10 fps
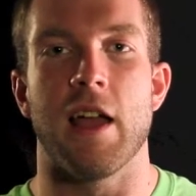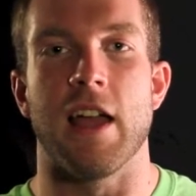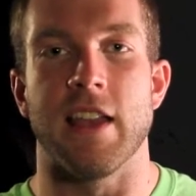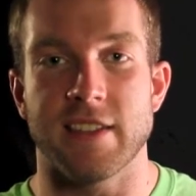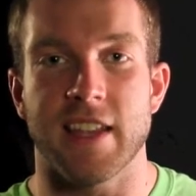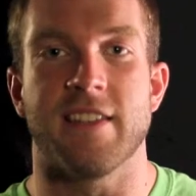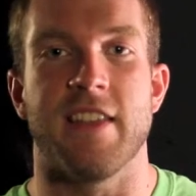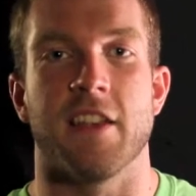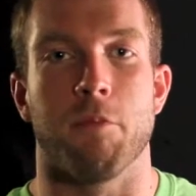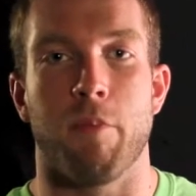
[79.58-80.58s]
And it says
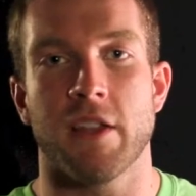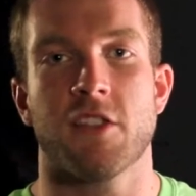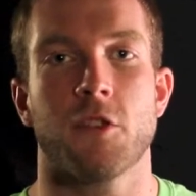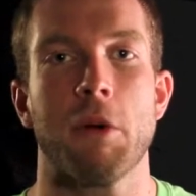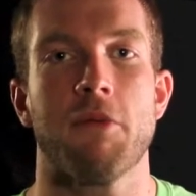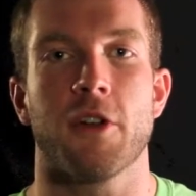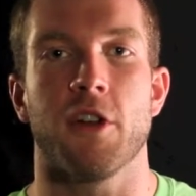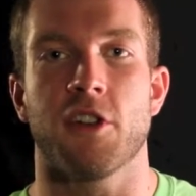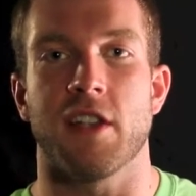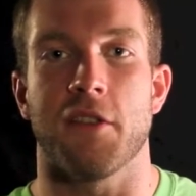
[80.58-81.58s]
this: "But store up for
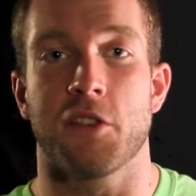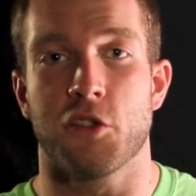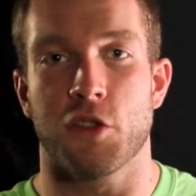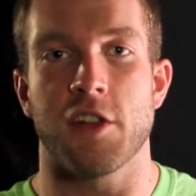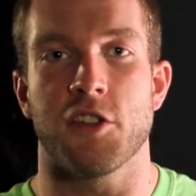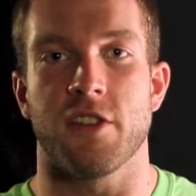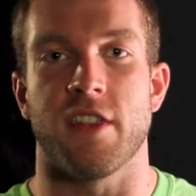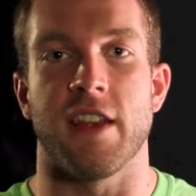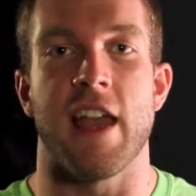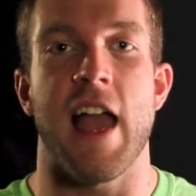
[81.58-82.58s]
yourselves treasures
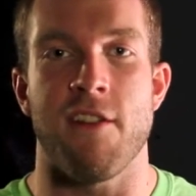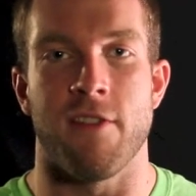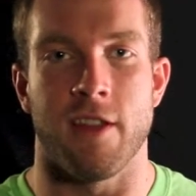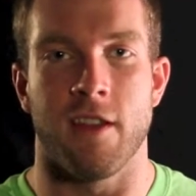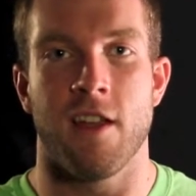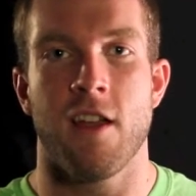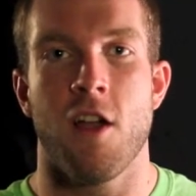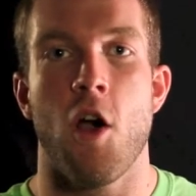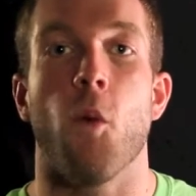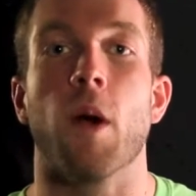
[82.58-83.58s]
in heaven,
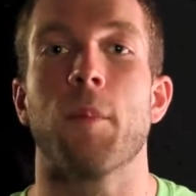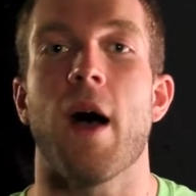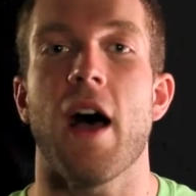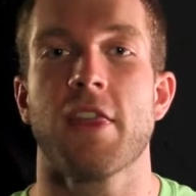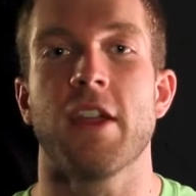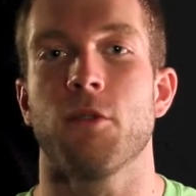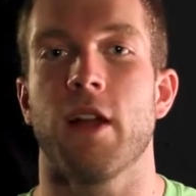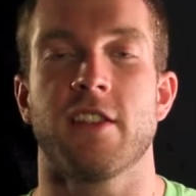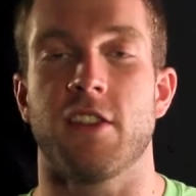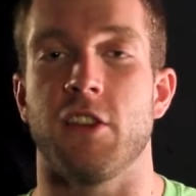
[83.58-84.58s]
where moth and
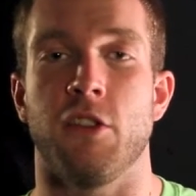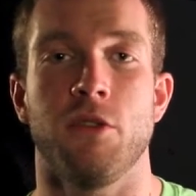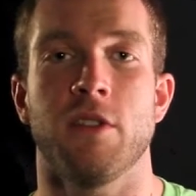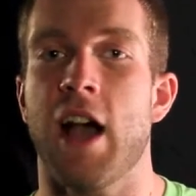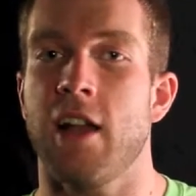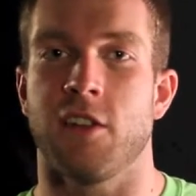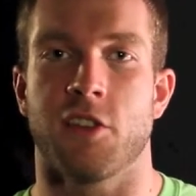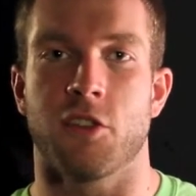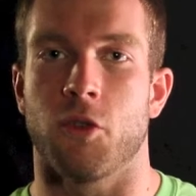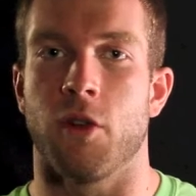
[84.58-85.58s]
rust do not
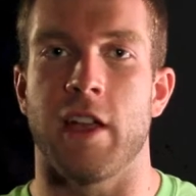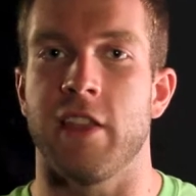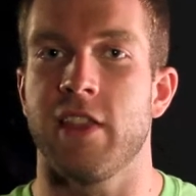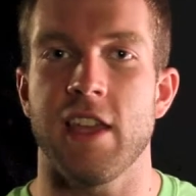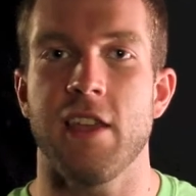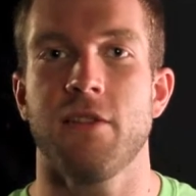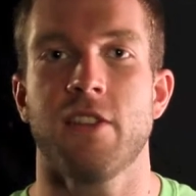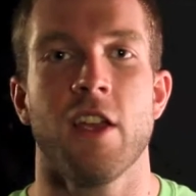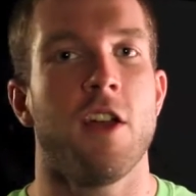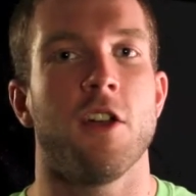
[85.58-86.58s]
destroy and thieves
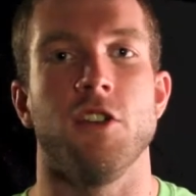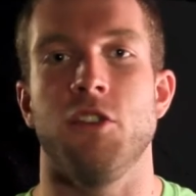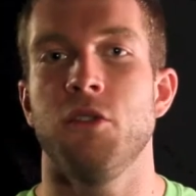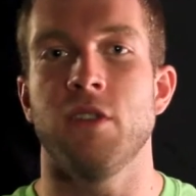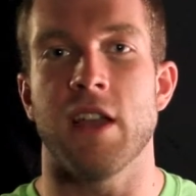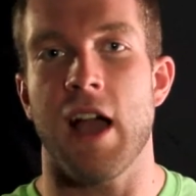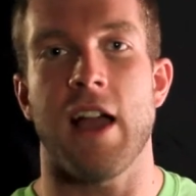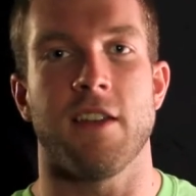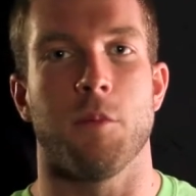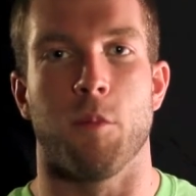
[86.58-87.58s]
do
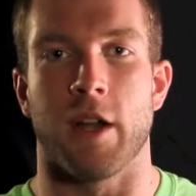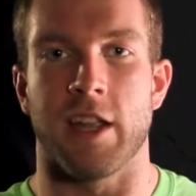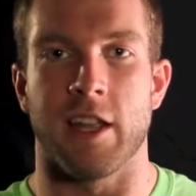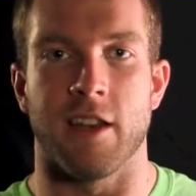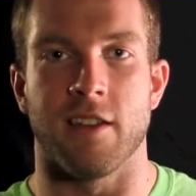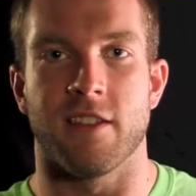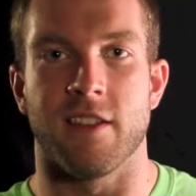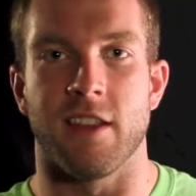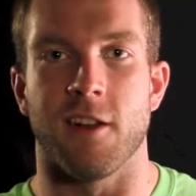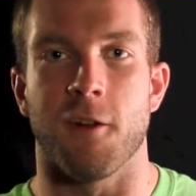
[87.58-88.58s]
not break in and
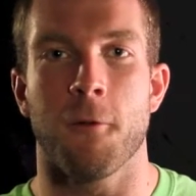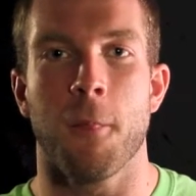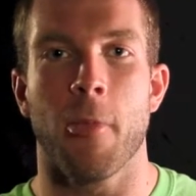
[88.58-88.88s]
steal."